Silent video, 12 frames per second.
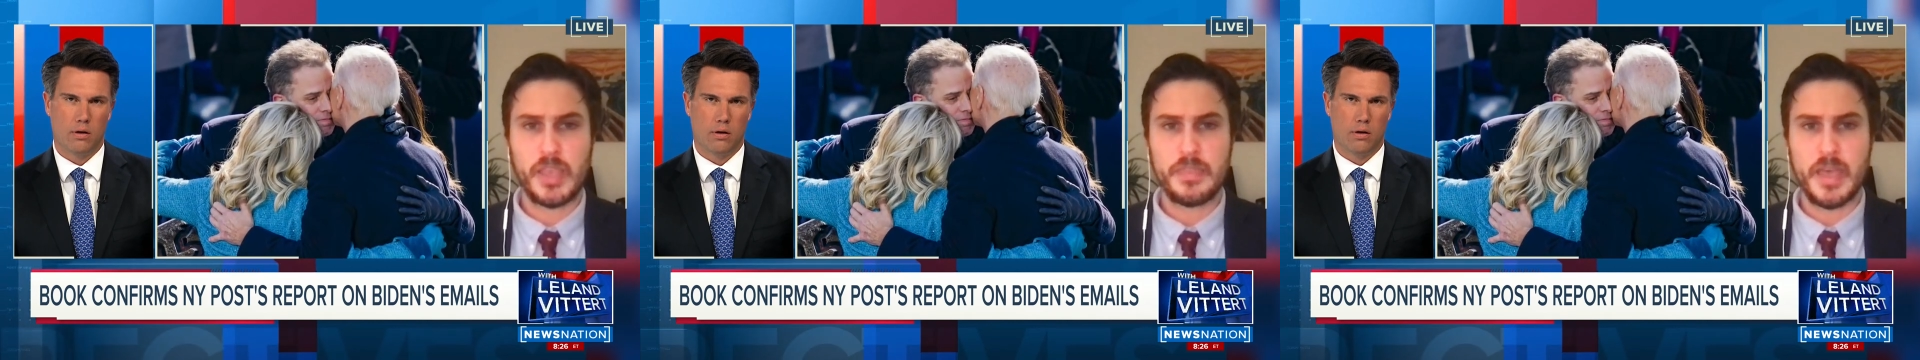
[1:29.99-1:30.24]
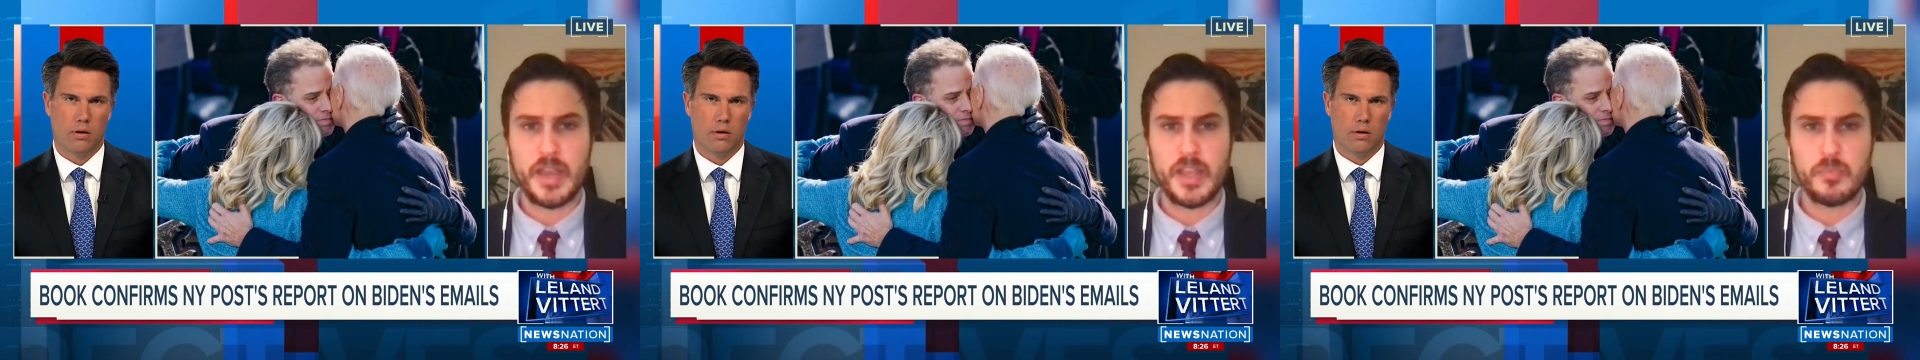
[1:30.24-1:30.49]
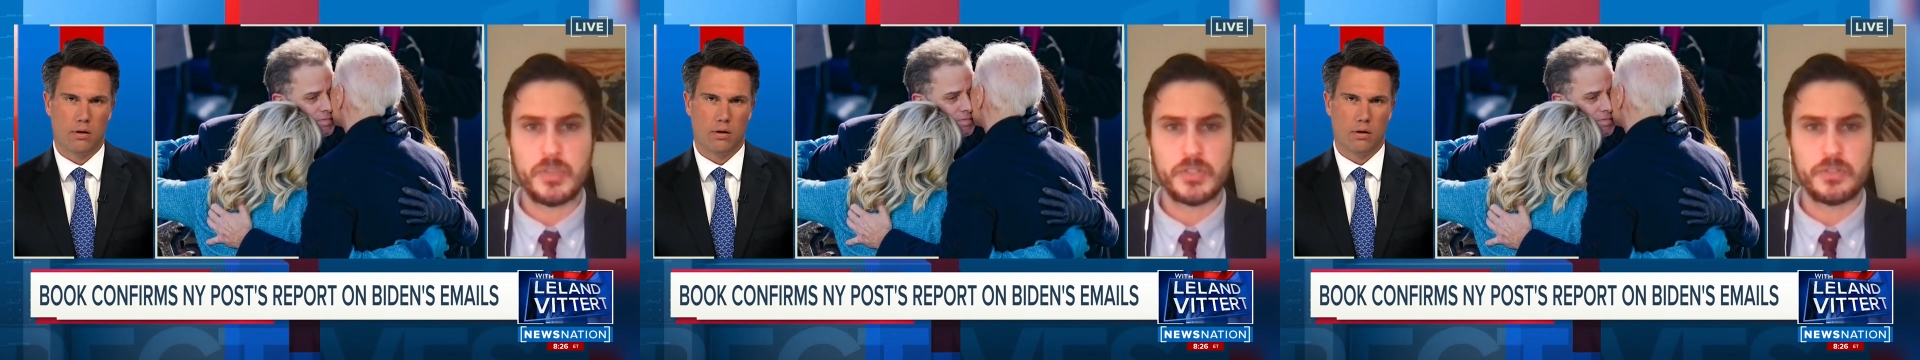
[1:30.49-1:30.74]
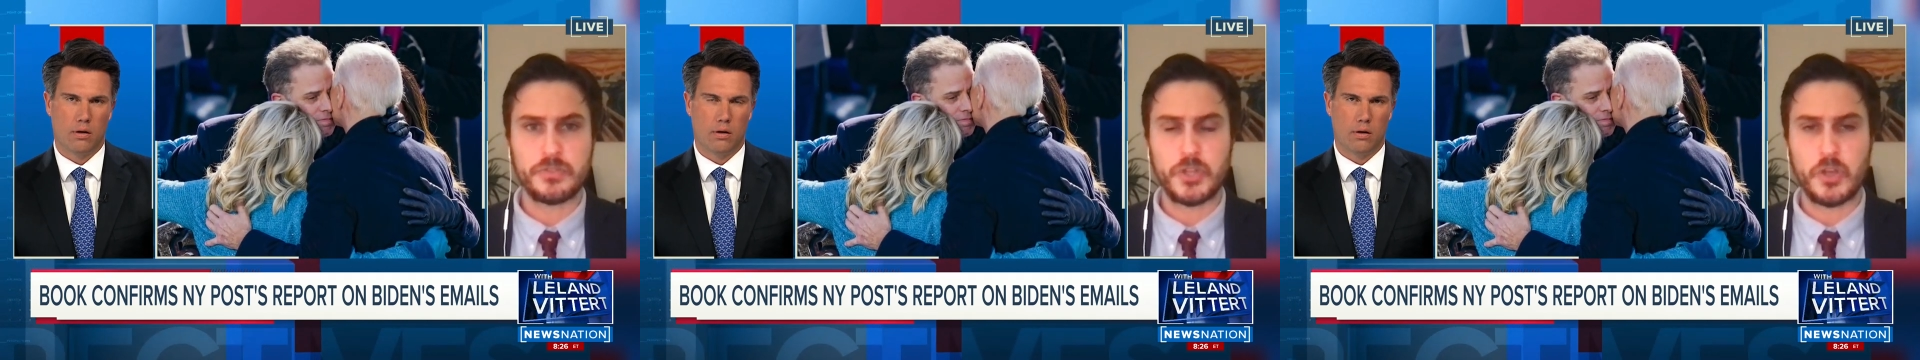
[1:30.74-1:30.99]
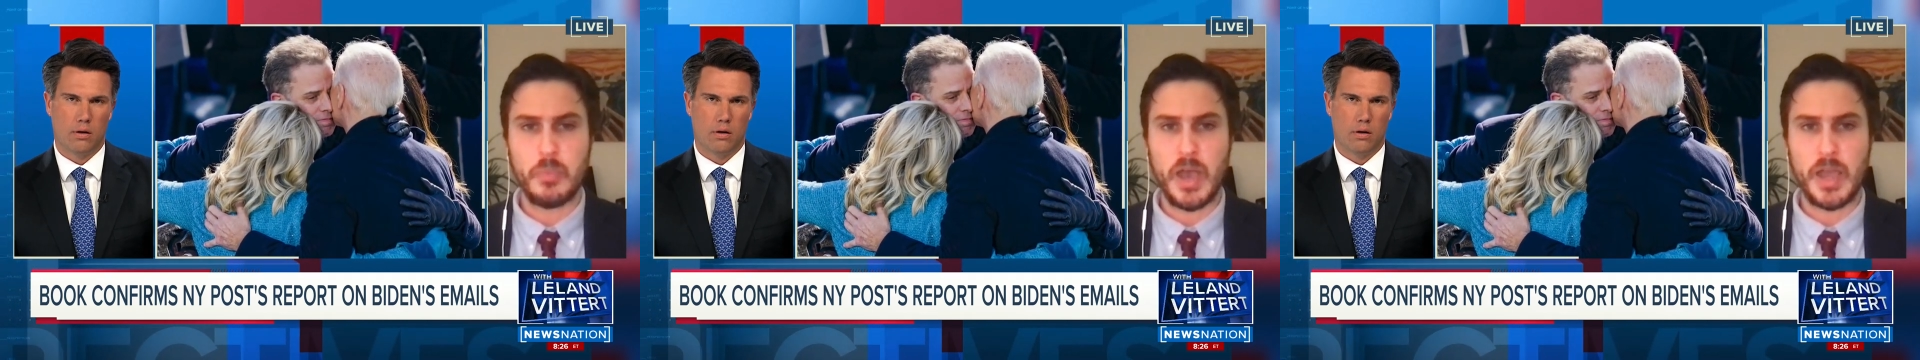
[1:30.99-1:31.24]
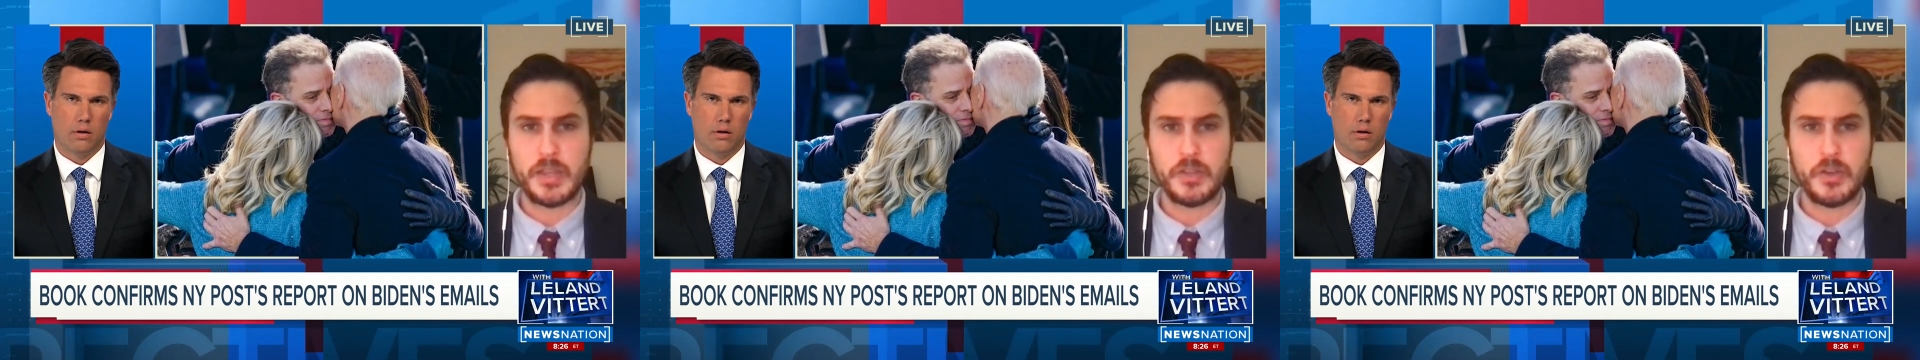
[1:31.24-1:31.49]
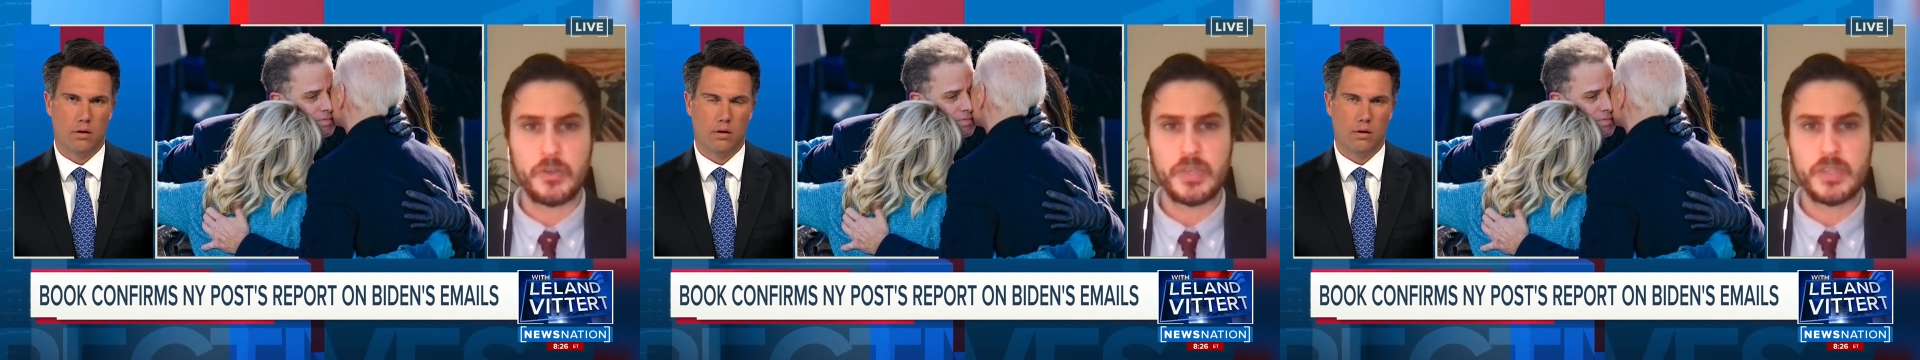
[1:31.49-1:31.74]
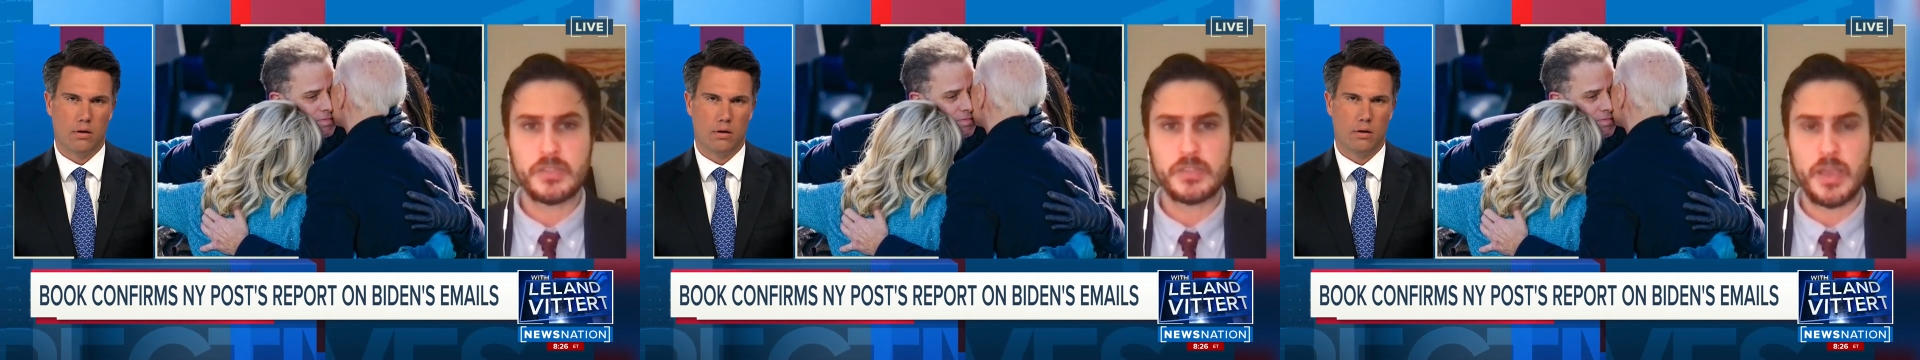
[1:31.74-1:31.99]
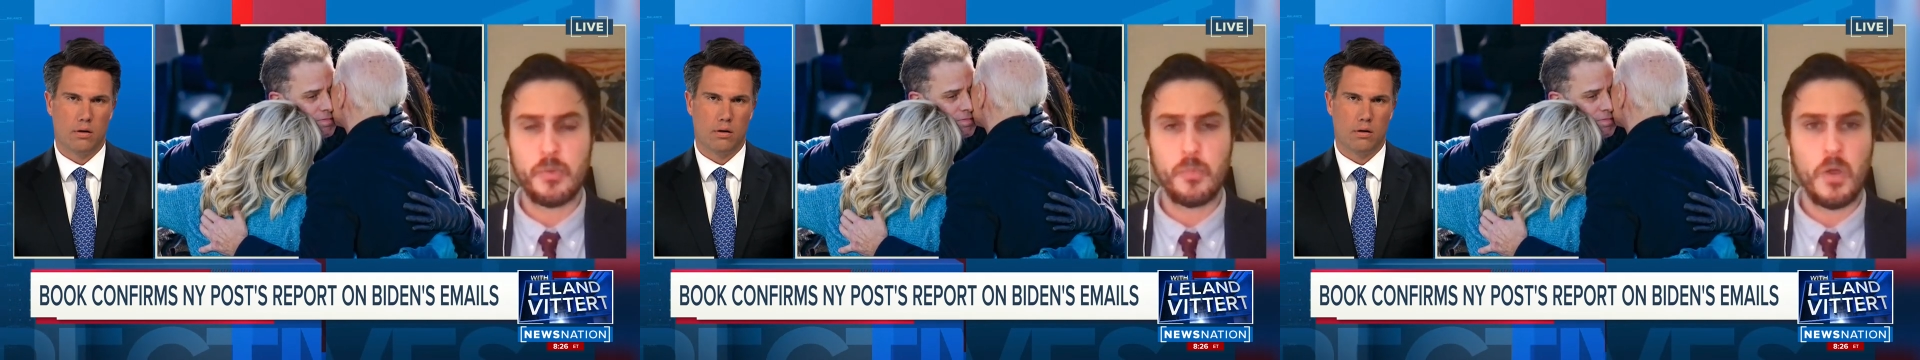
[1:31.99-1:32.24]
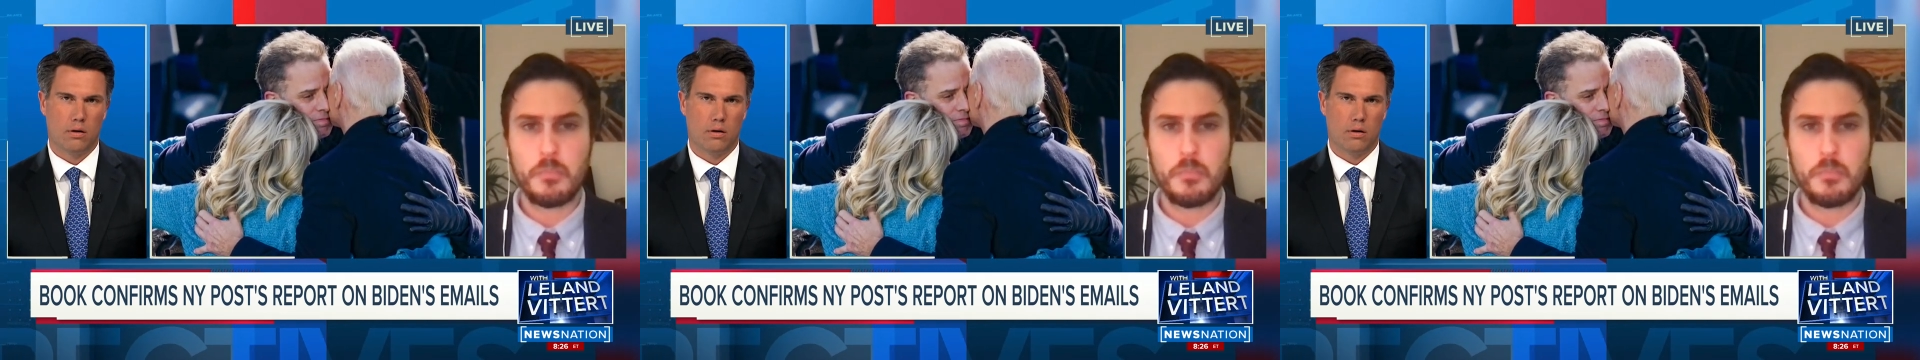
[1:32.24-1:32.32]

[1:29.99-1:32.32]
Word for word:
Speaker 1: that image of Joe Biden. You know, he's at one